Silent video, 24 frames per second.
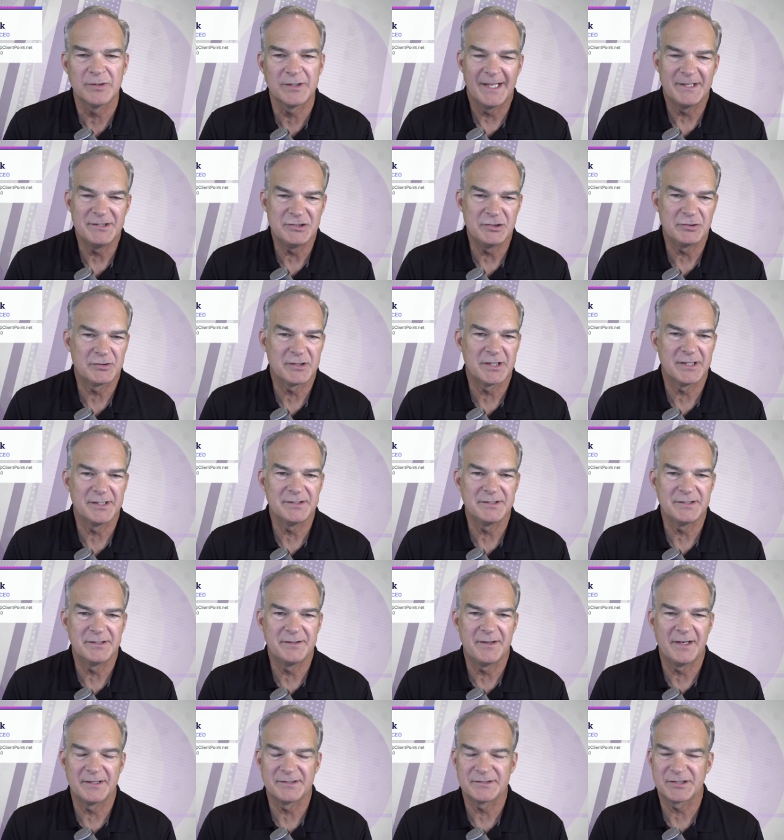
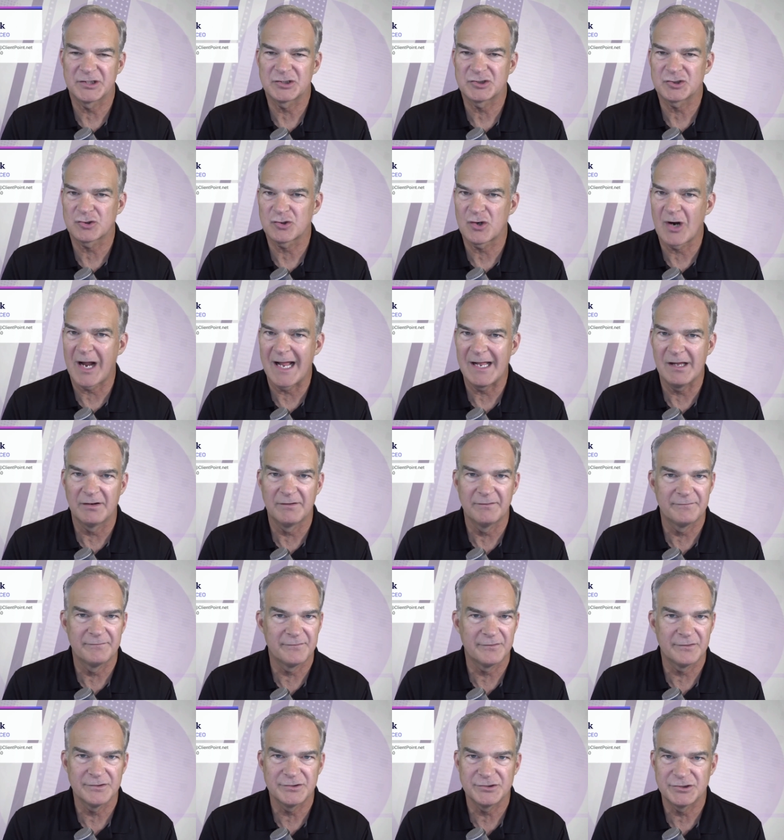and there's a trial
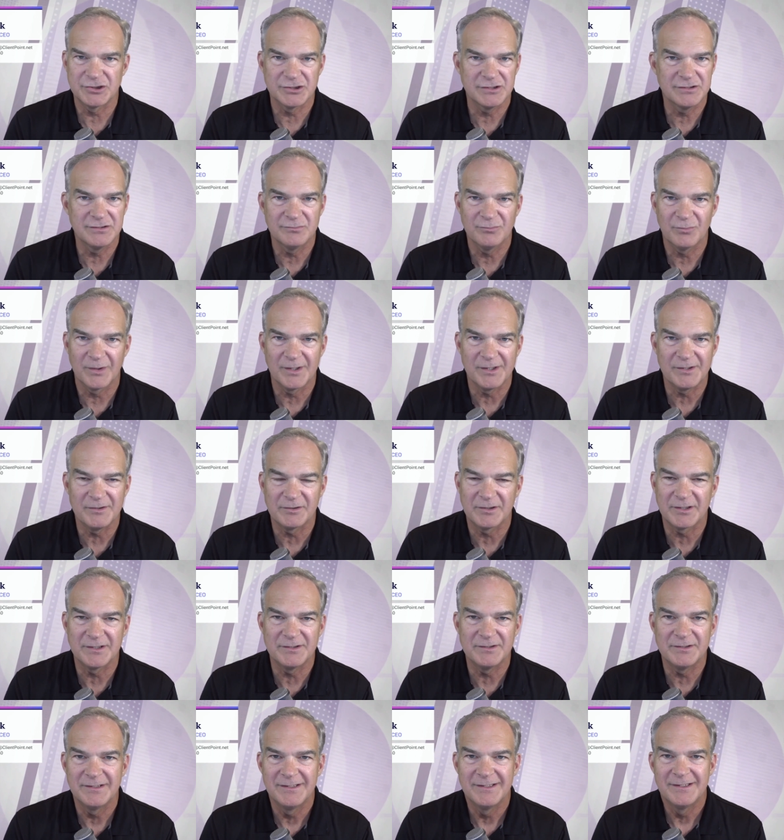version where you
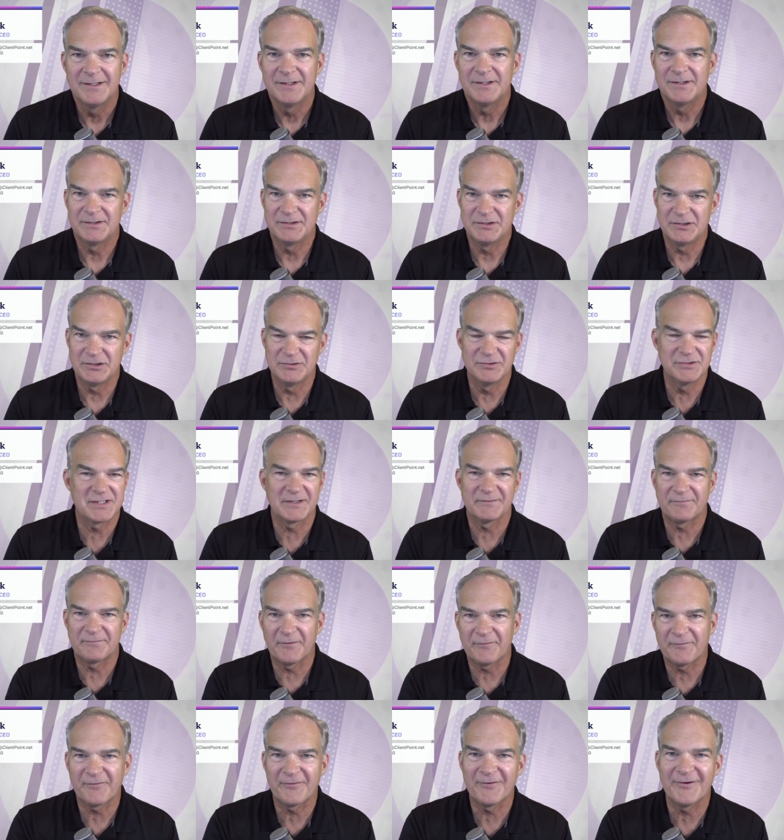can use it
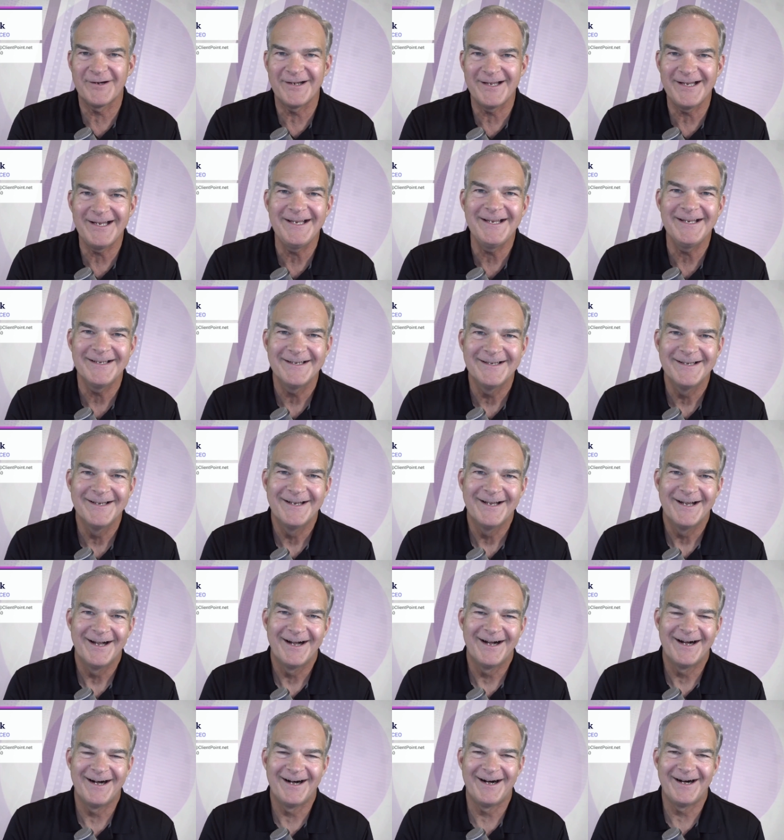for free,
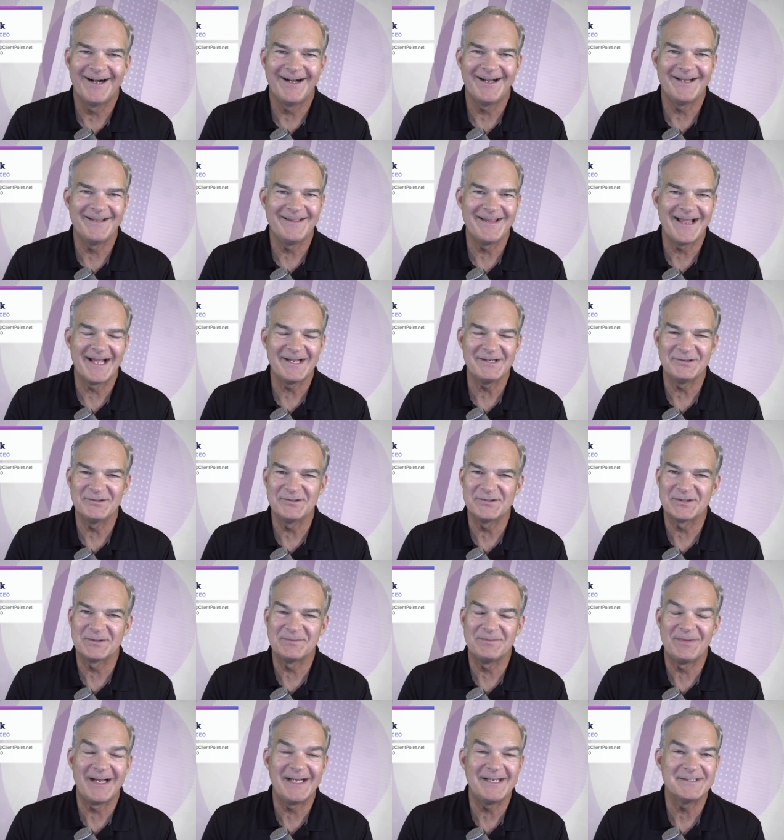and that
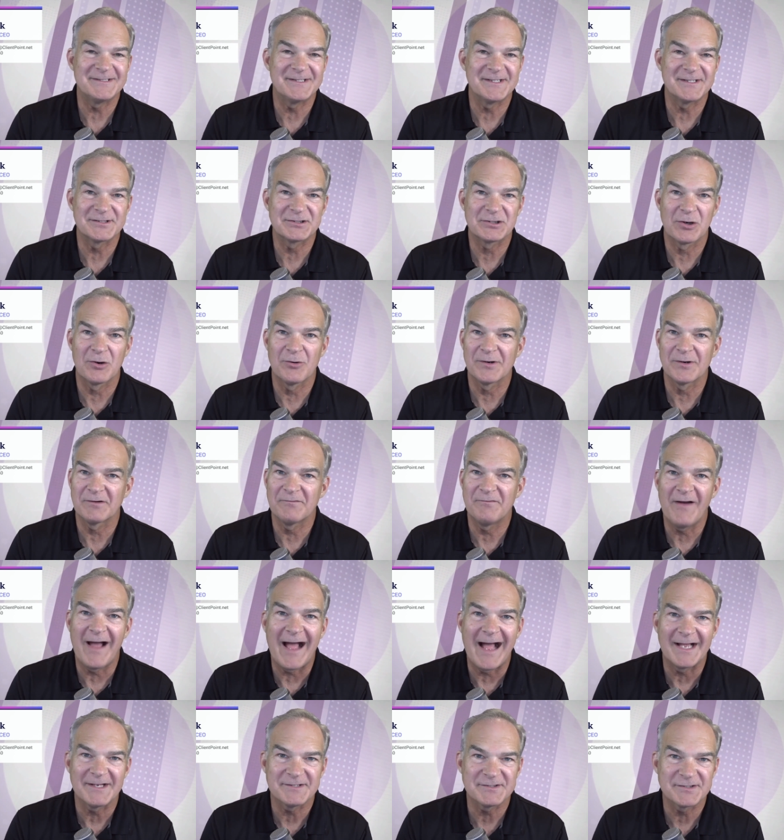user base is growing
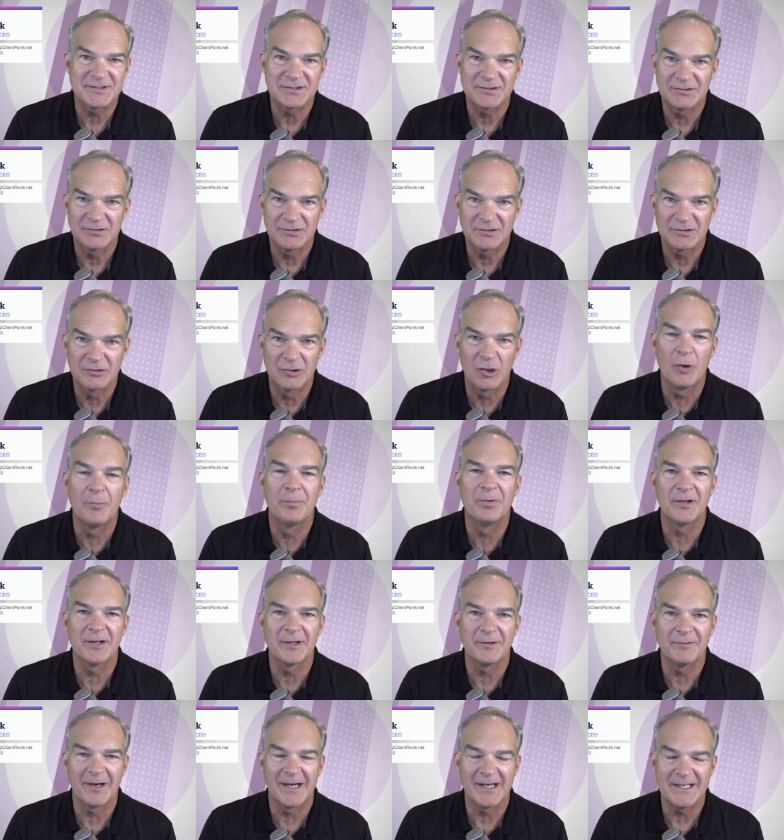fast
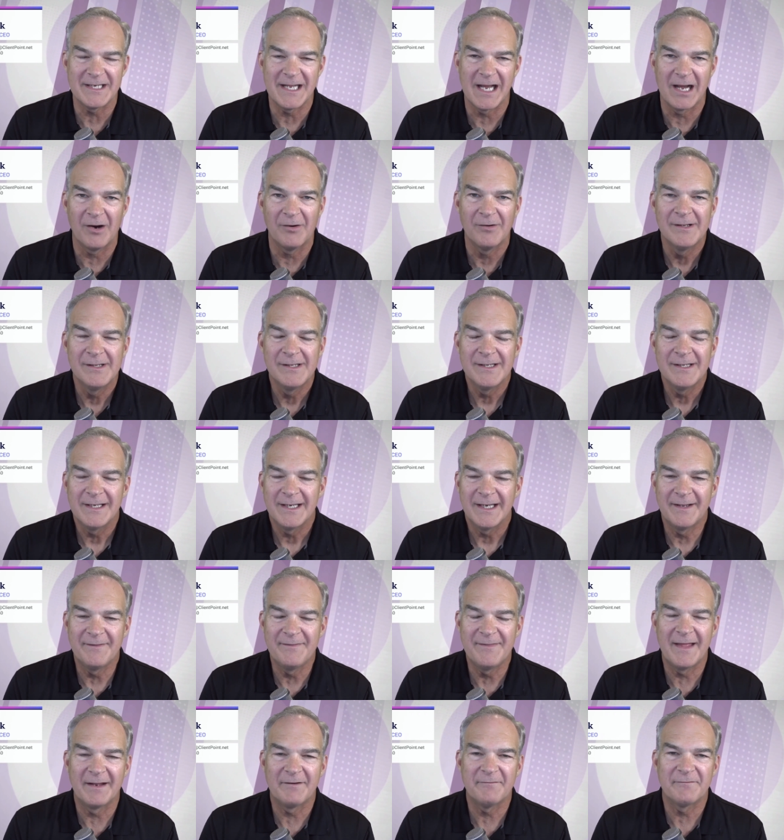globally right now.
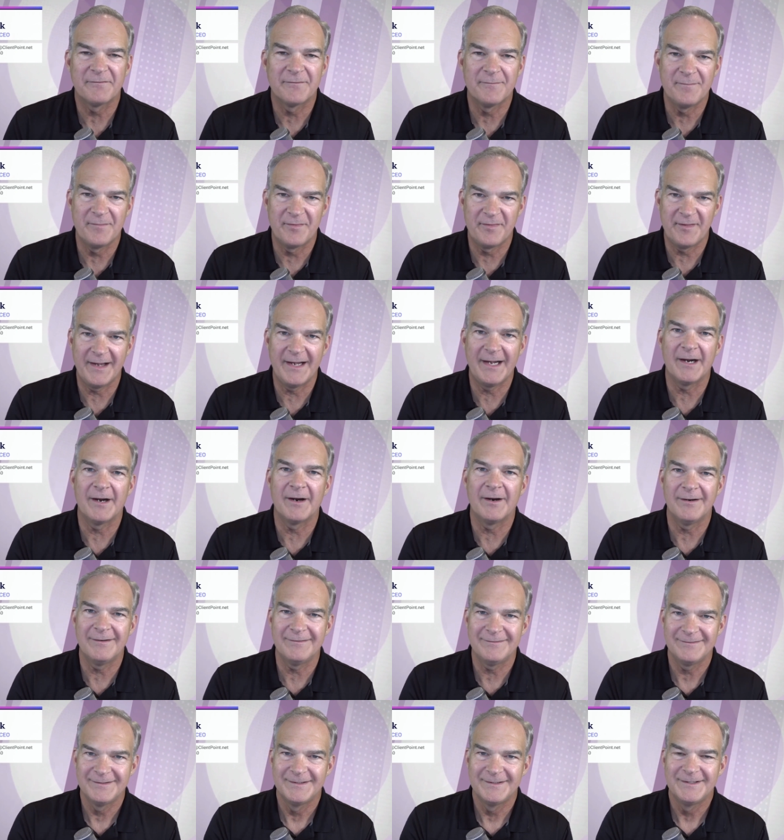And then from
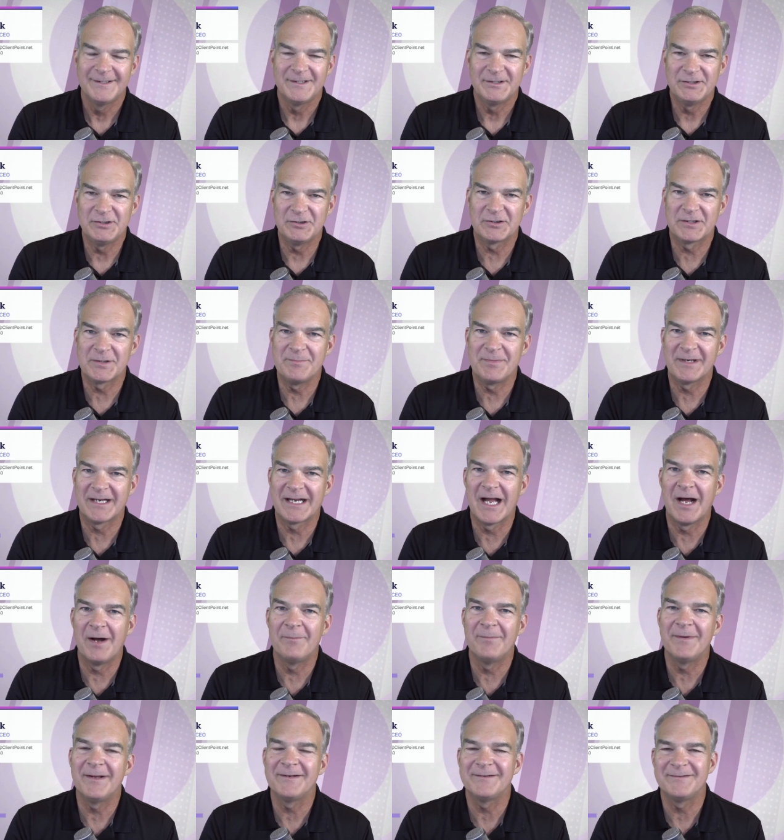there, you can
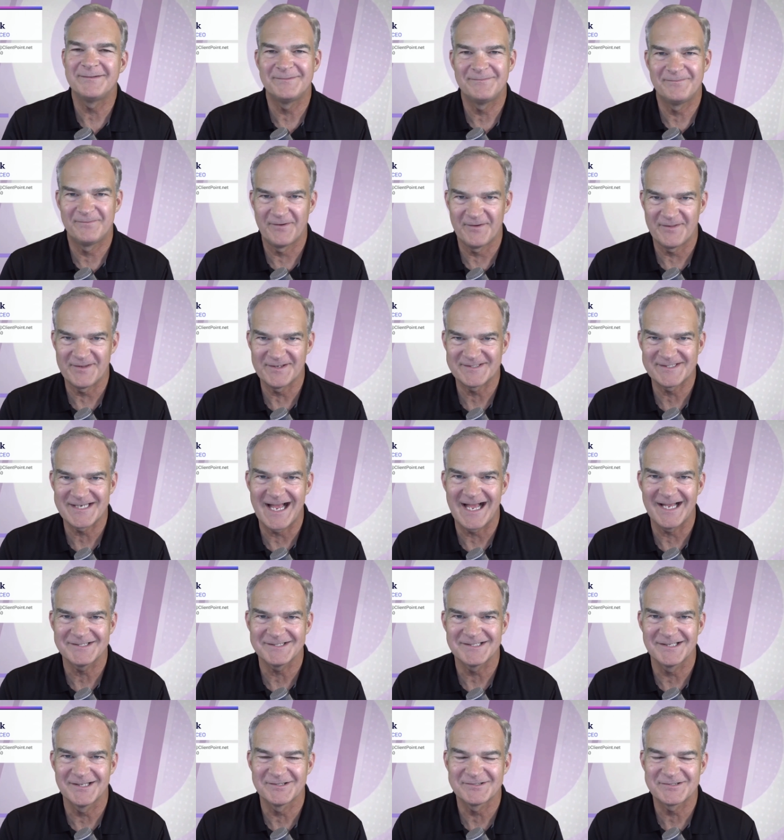become, for the
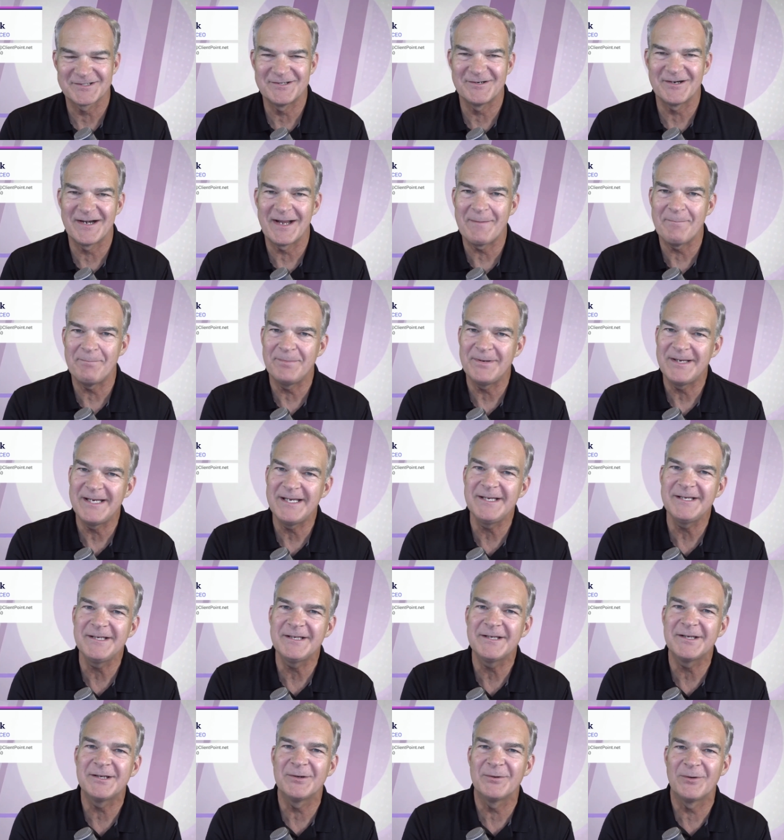SaaS listener, a
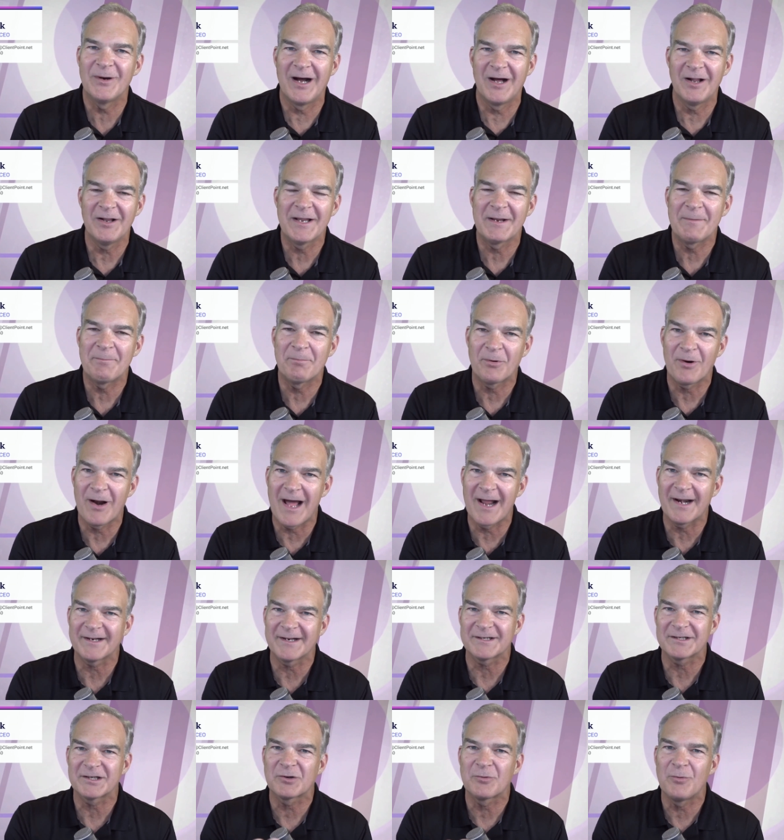PQL, a
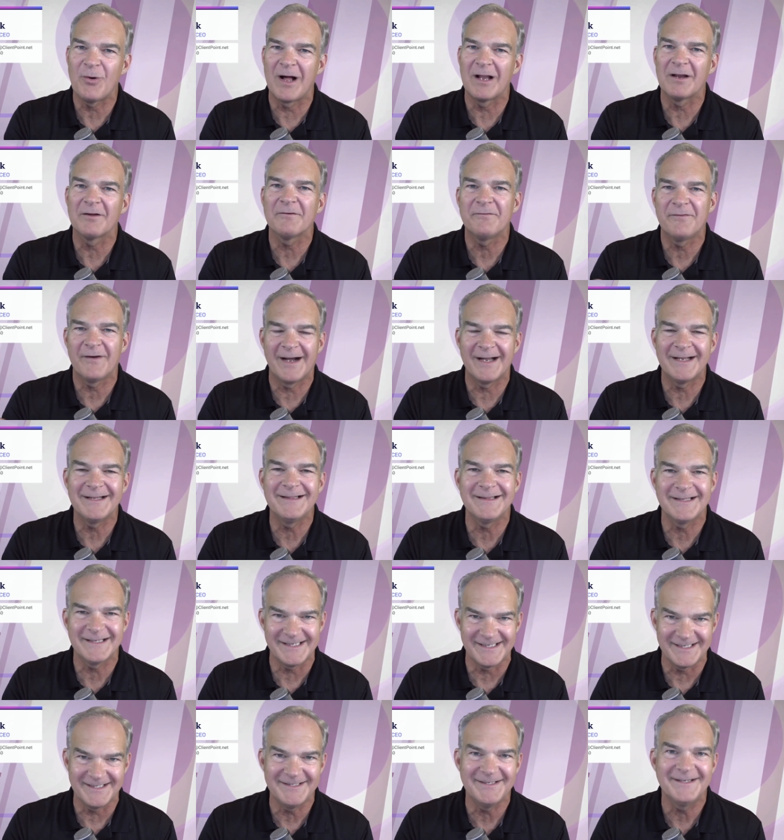product qualified
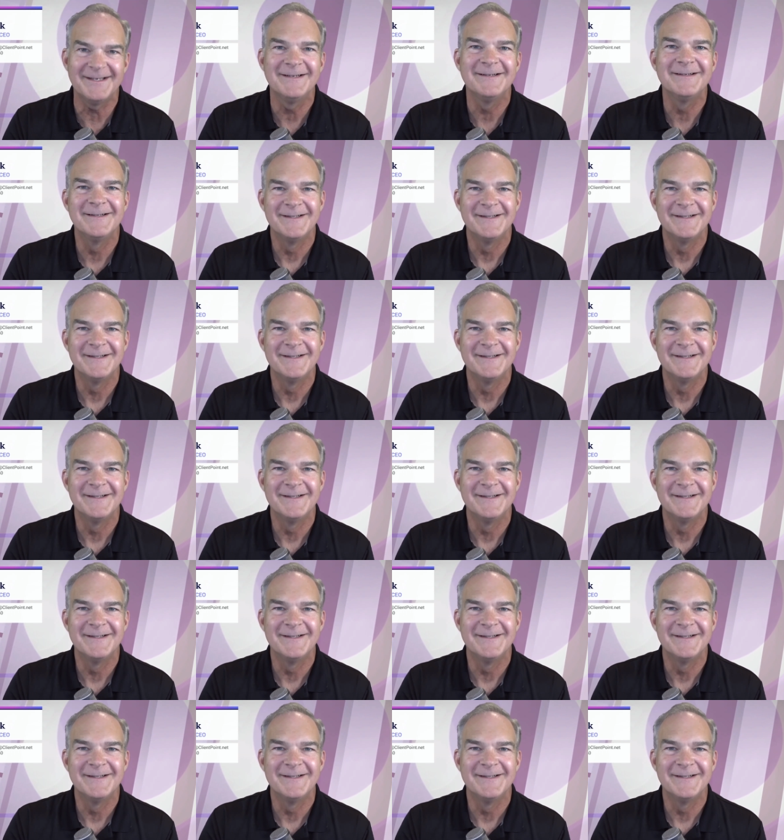lead,